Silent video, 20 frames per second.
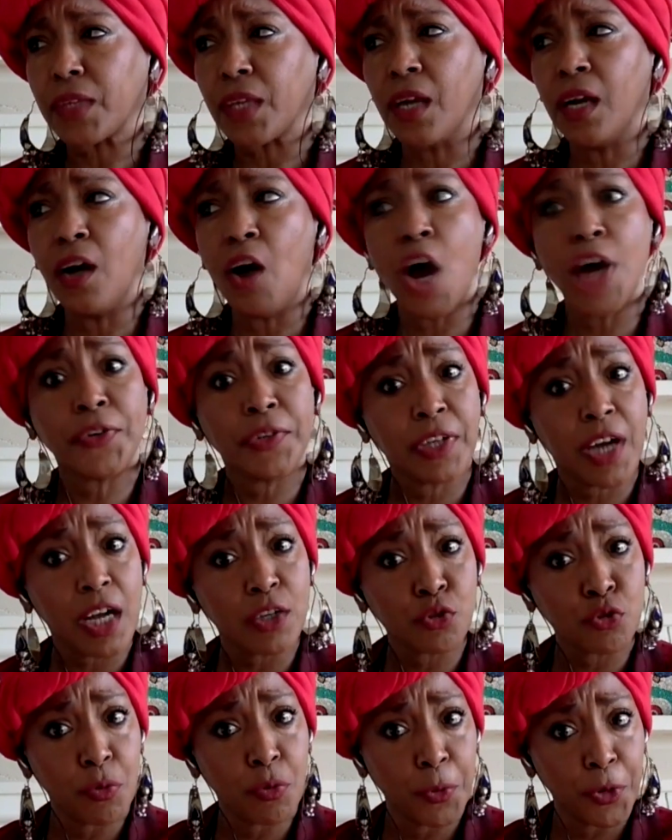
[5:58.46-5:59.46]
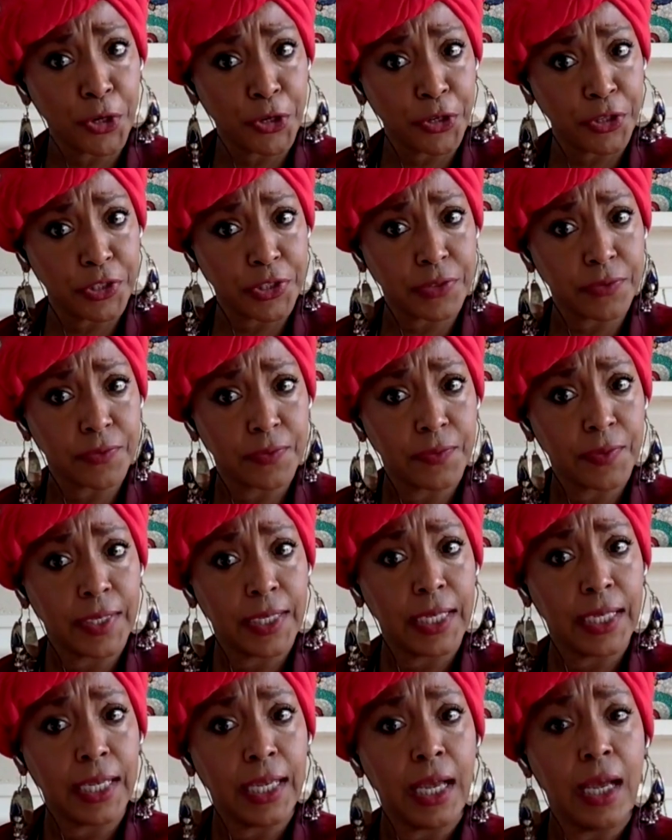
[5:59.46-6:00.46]
agricultural workers.
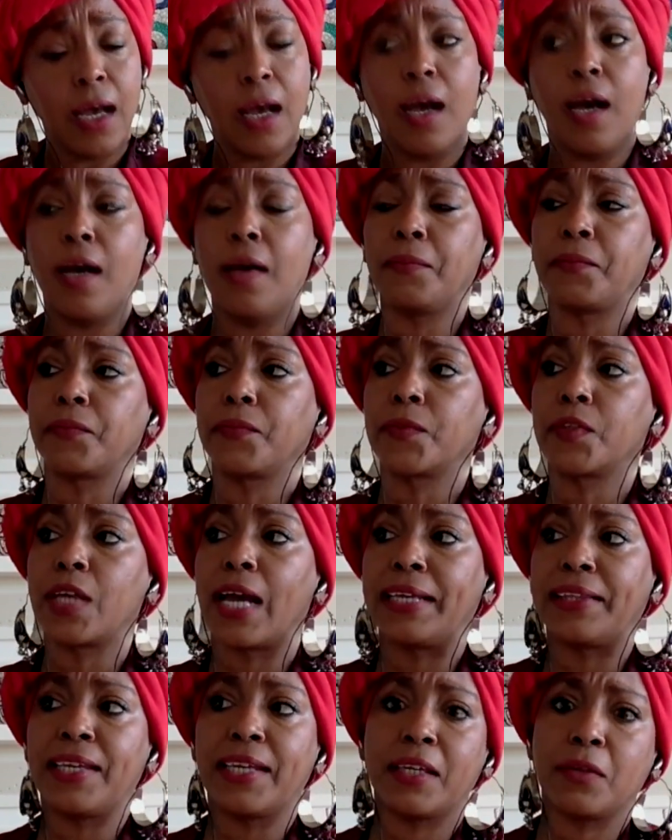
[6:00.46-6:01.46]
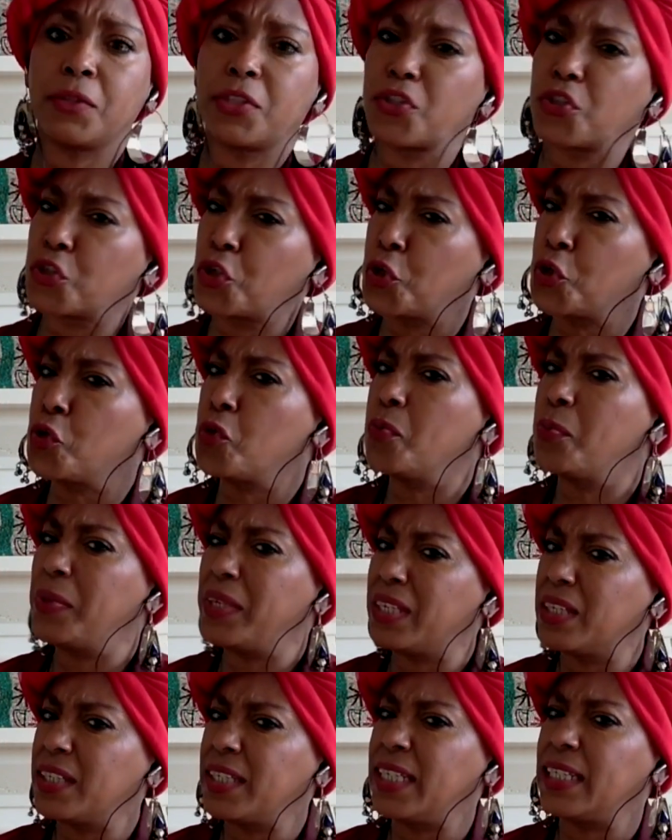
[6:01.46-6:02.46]
I think it was $2
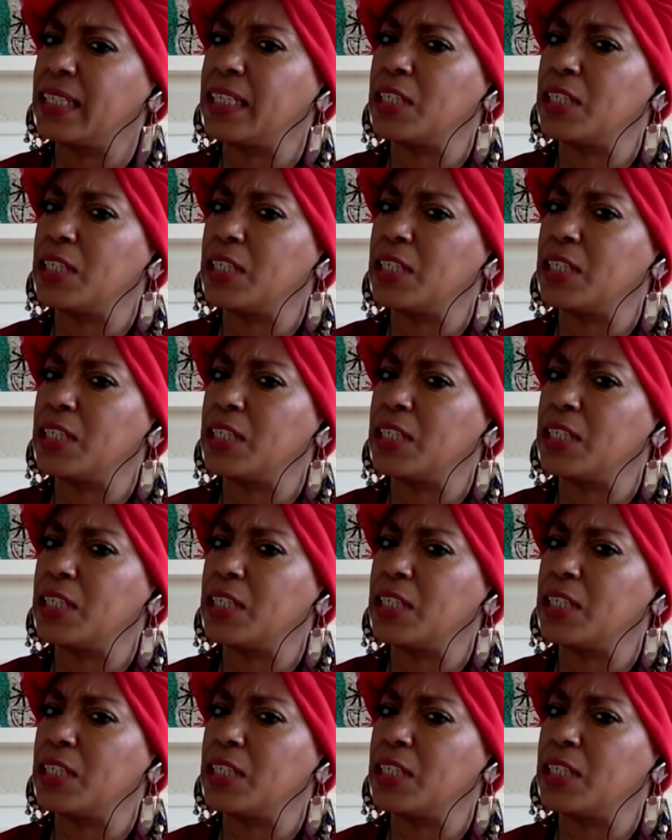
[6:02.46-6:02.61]
billion in